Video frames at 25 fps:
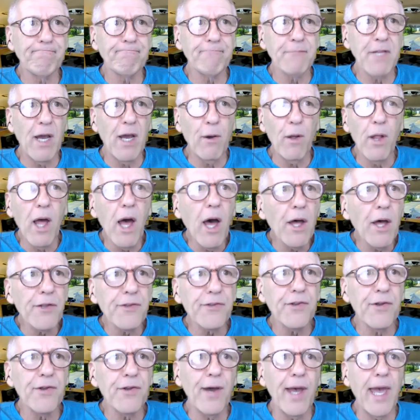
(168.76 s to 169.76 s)
I'll
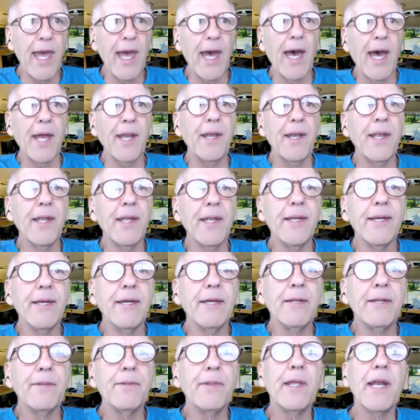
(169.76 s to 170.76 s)
also add
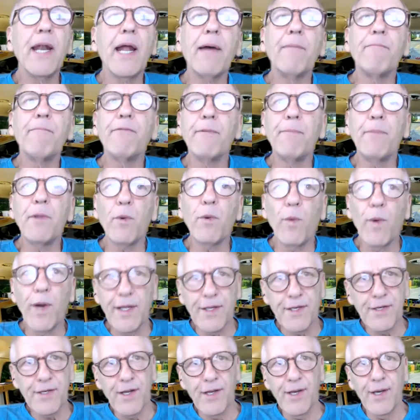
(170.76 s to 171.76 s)
that I'm from the
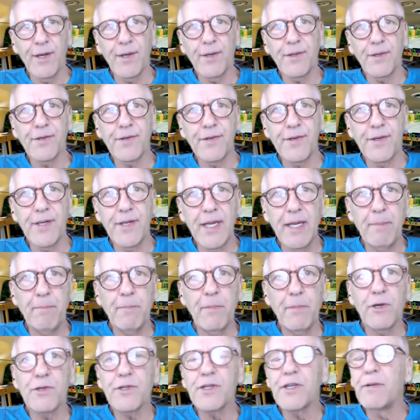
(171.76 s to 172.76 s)
West Coast, and
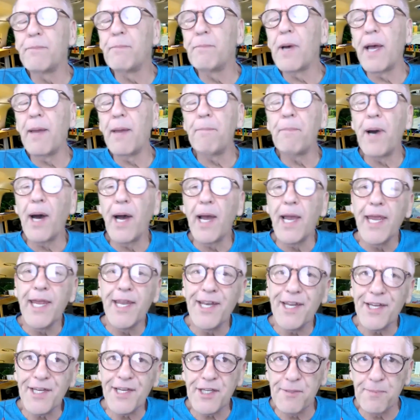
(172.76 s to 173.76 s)
most of my
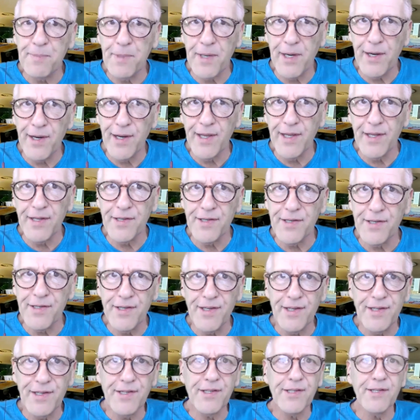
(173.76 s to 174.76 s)
buying
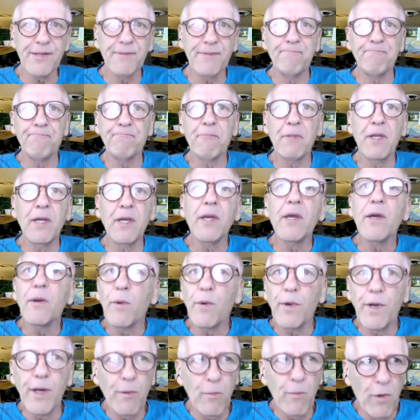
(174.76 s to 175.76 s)
experiences
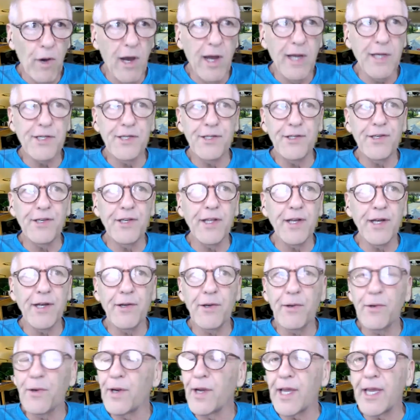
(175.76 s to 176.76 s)
were in Washington
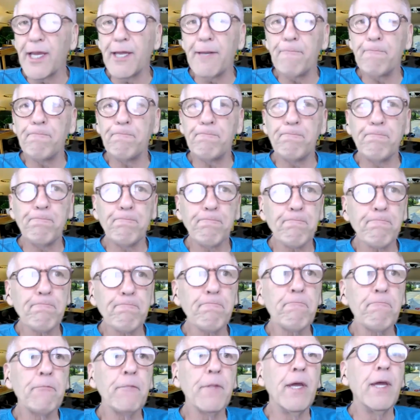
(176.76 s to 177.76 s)
and Oregon.
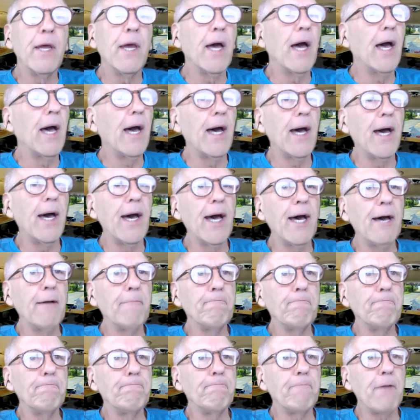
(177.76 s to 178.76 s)

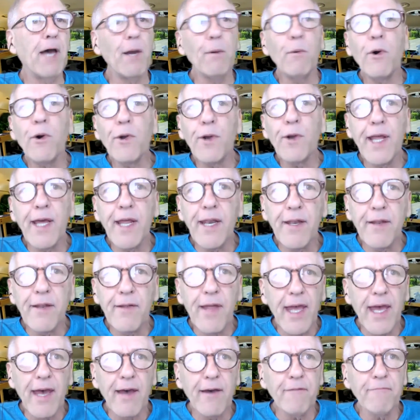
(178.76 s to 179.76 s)
I won't
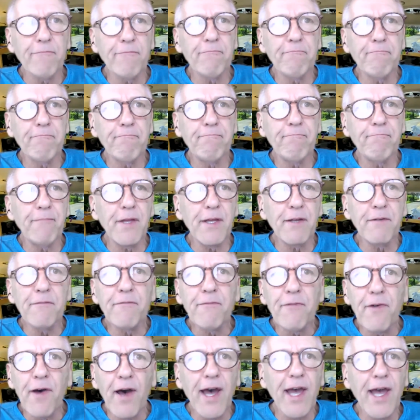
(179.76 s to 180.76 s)
have
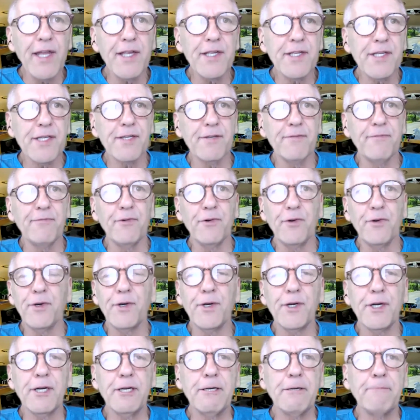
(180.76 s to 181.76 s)
advice
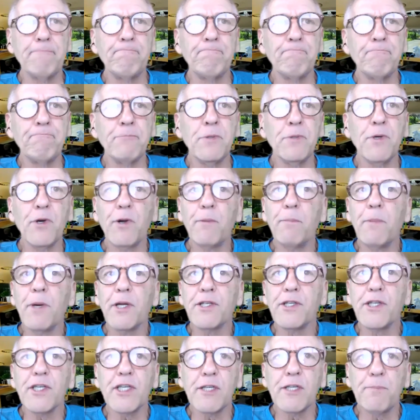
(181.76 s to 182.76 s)
for or
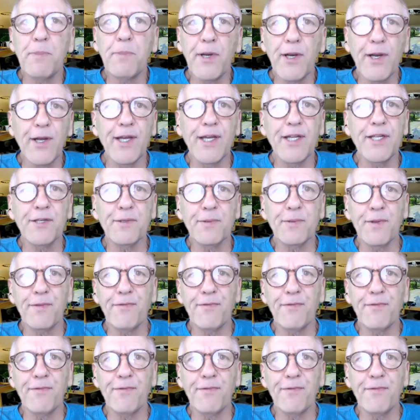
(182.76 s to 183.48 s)
much experience with